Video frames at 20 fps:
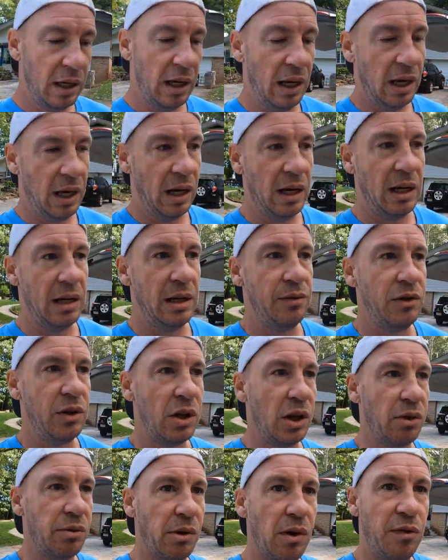Uh, if
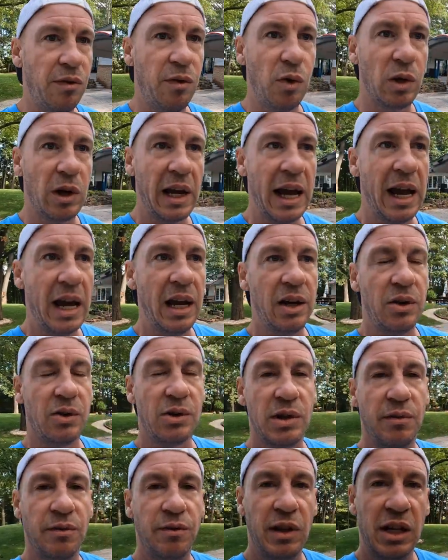you can throw a forehand
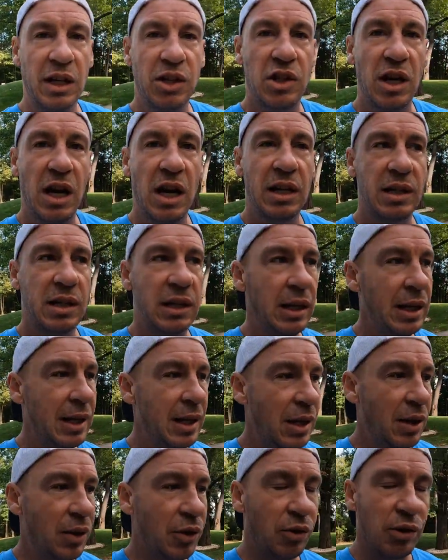or some flex shots,
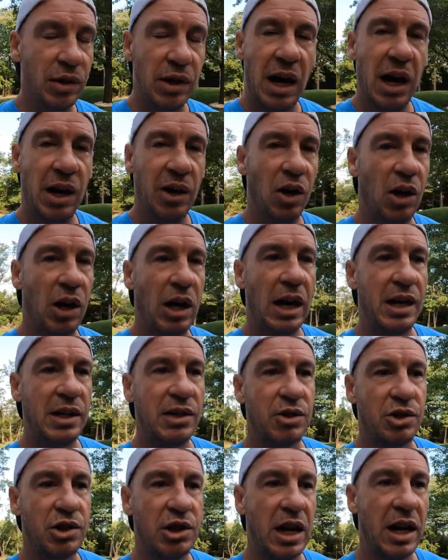they're not all
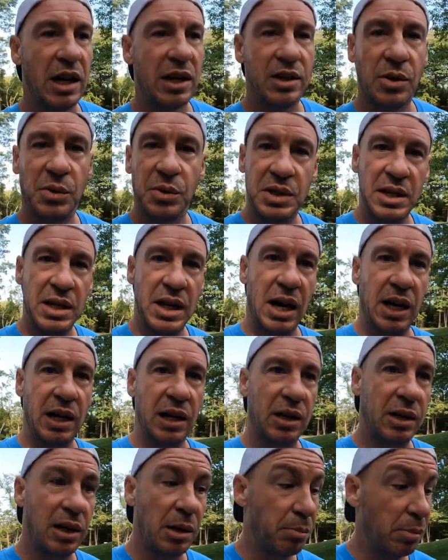hyzer shots, so it's not
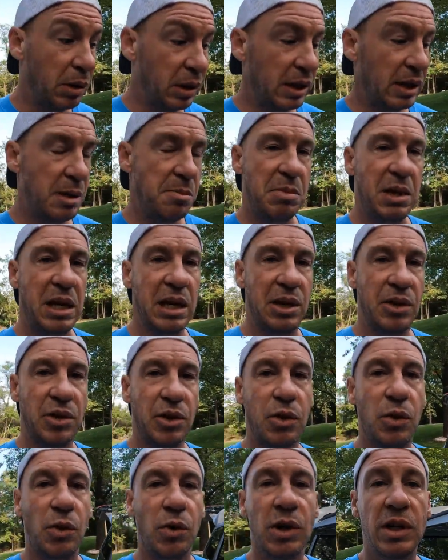a complete
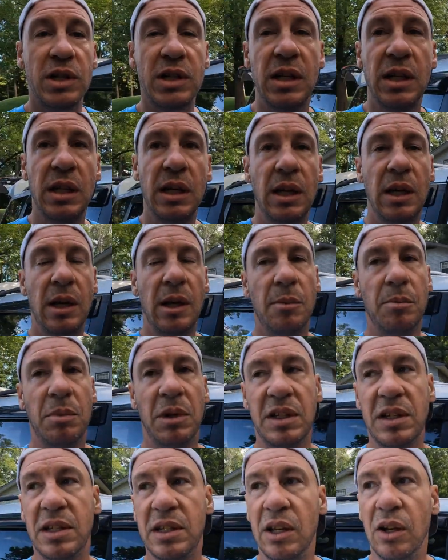beginner course,
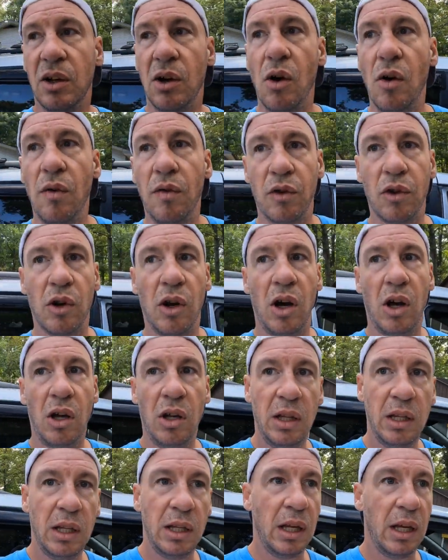but still
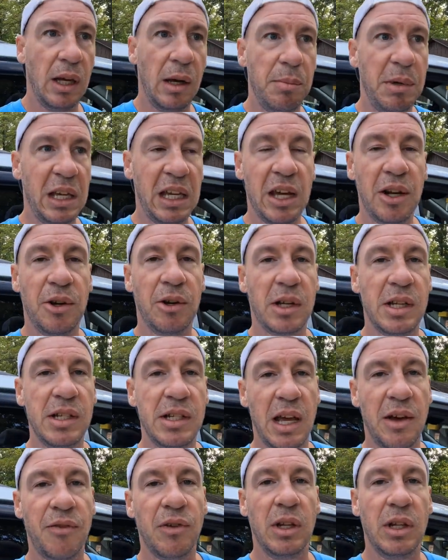overall, a beginner can
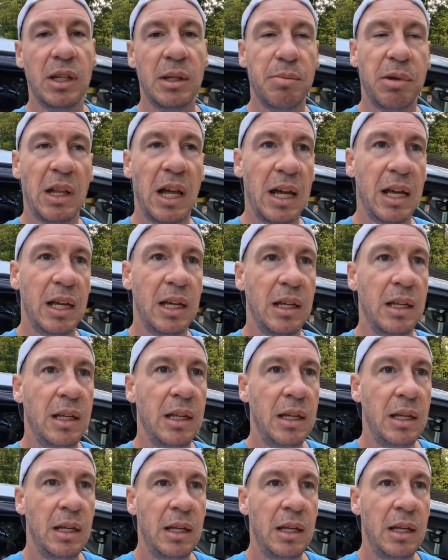definitely play it